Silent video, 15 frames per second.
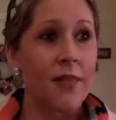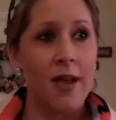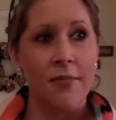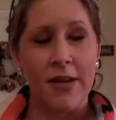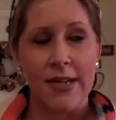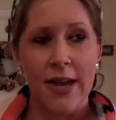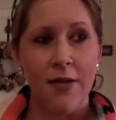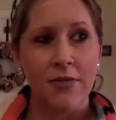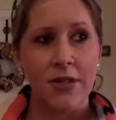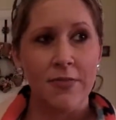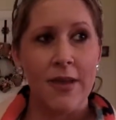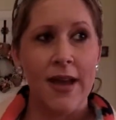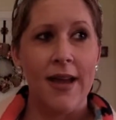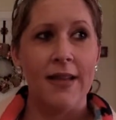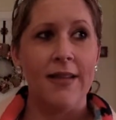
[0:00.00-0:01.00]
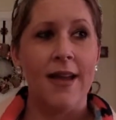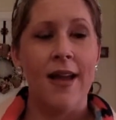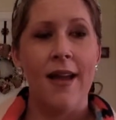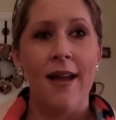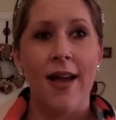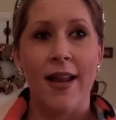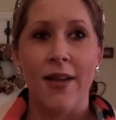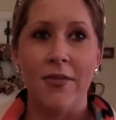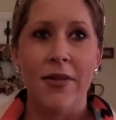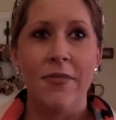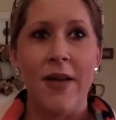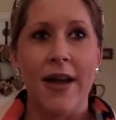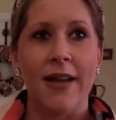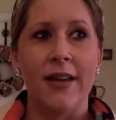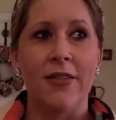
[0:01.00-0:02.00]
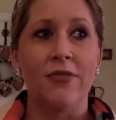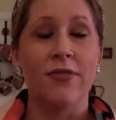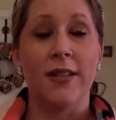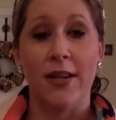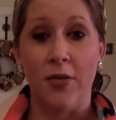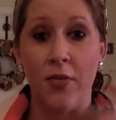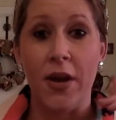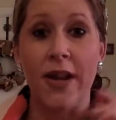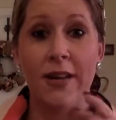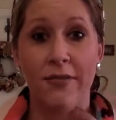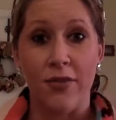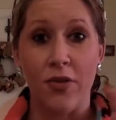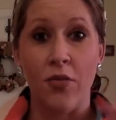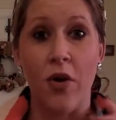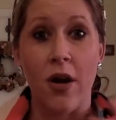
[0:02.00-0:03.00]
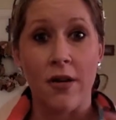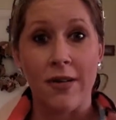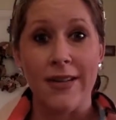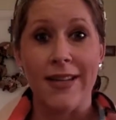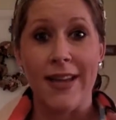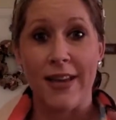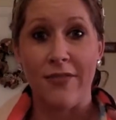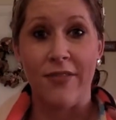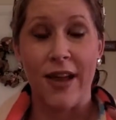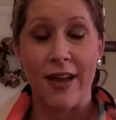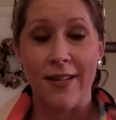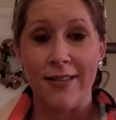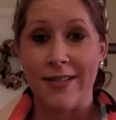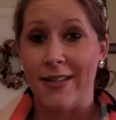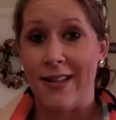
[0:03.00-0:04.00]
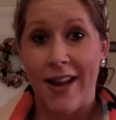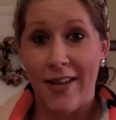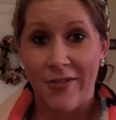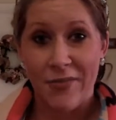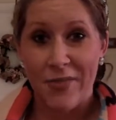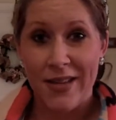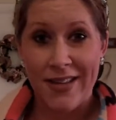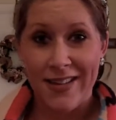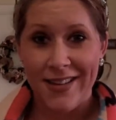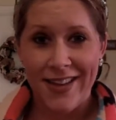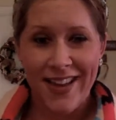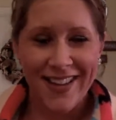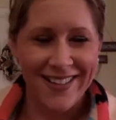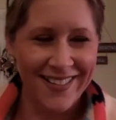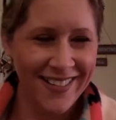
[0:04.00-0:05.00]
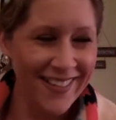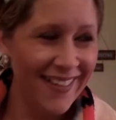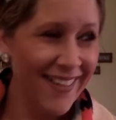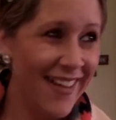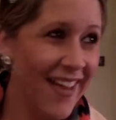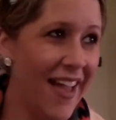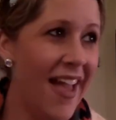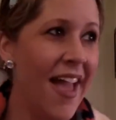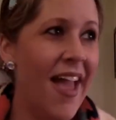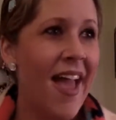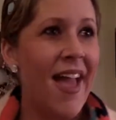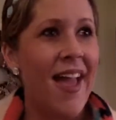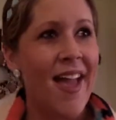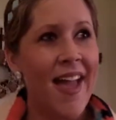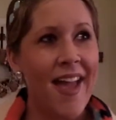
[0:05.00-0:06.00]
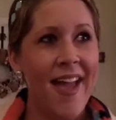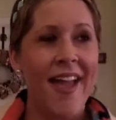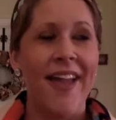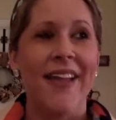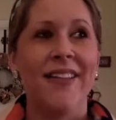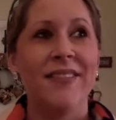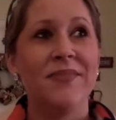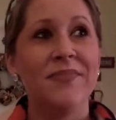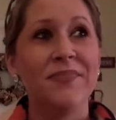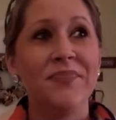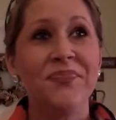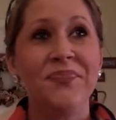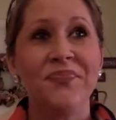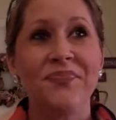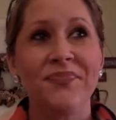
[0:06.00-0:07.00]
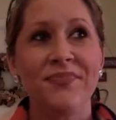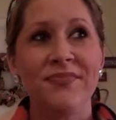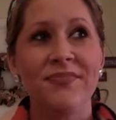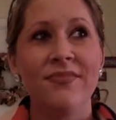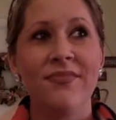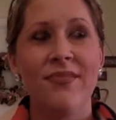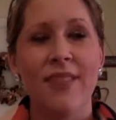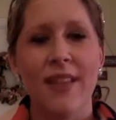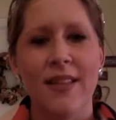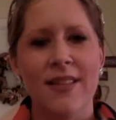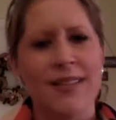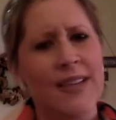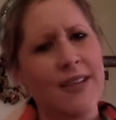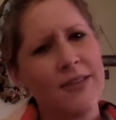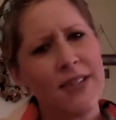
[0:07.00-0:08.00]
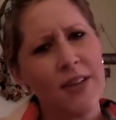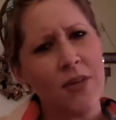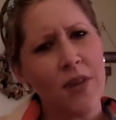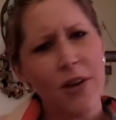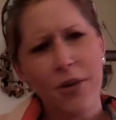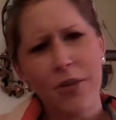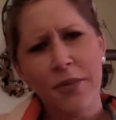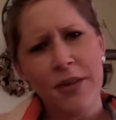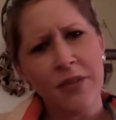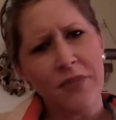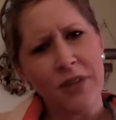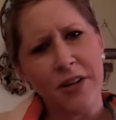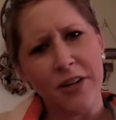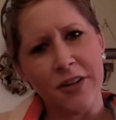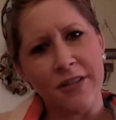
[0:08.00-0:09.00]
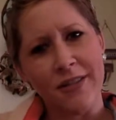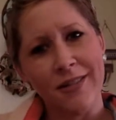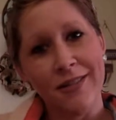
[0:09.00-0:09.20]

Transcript: And my dad went to bed, and I went back out, like, waiting for the water to take effect, because I didn't have to pee again. And Dave's like, why are you being weird?